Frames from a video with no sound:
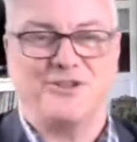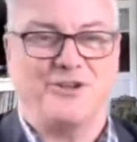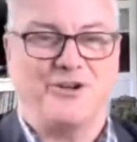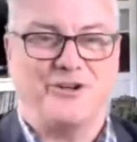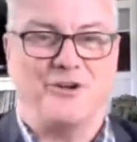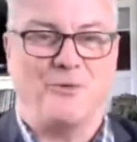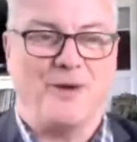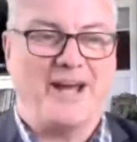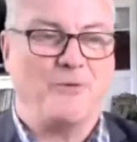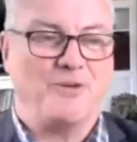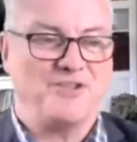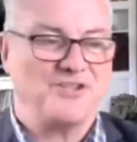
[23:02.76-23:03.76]
learn in a
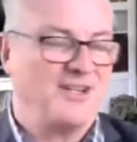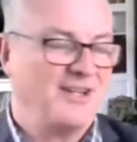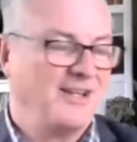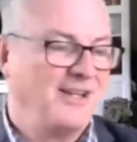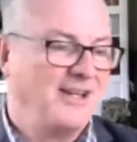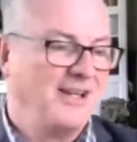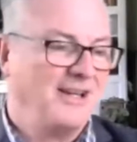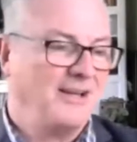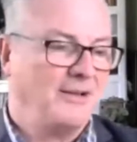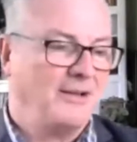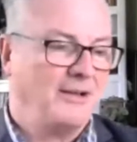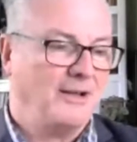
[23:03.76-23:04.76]
way which
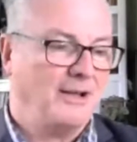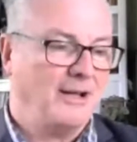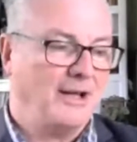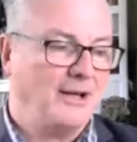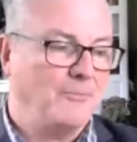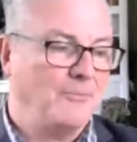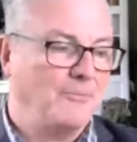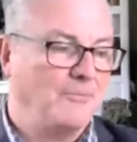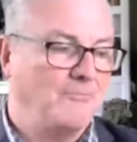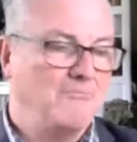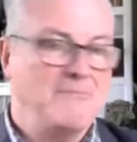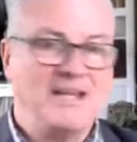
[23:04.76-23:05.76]
um,
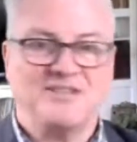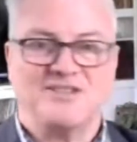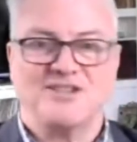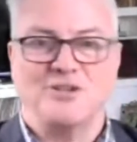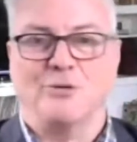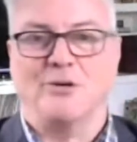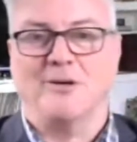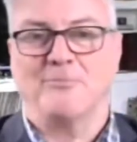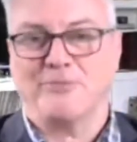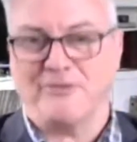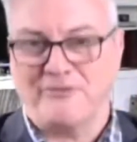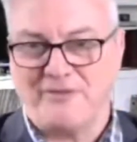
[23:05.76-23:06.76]
meets your
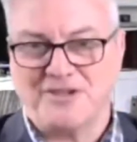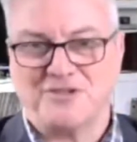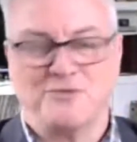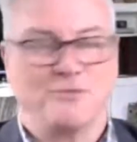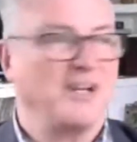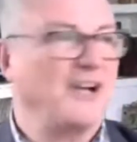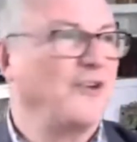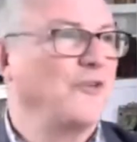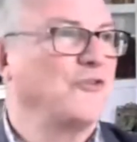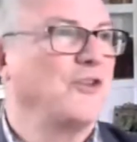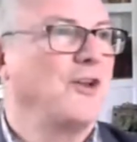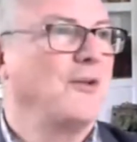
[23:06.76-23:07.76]
professional
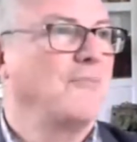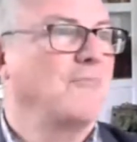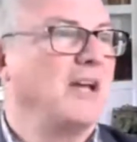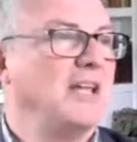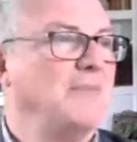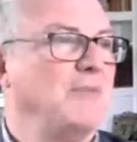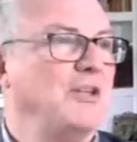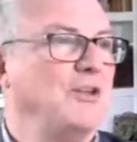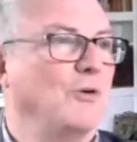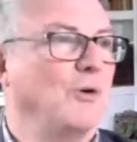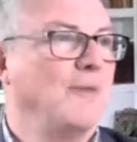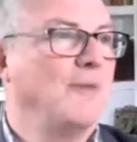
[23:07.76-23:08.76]
goals, maybe
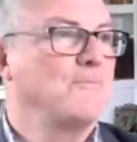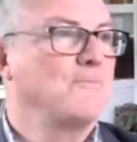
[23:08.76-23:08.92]
your